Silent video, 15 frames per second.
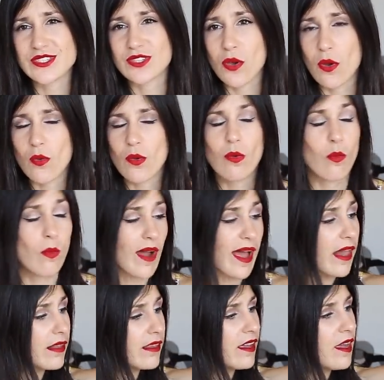so
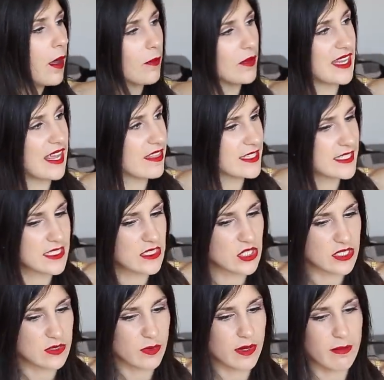well. But yeah, this is
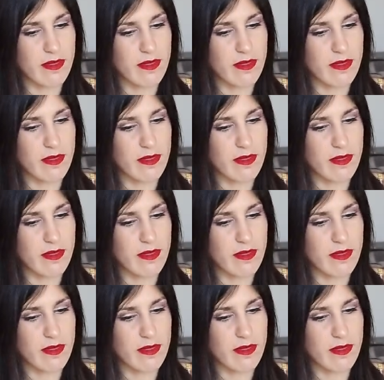just one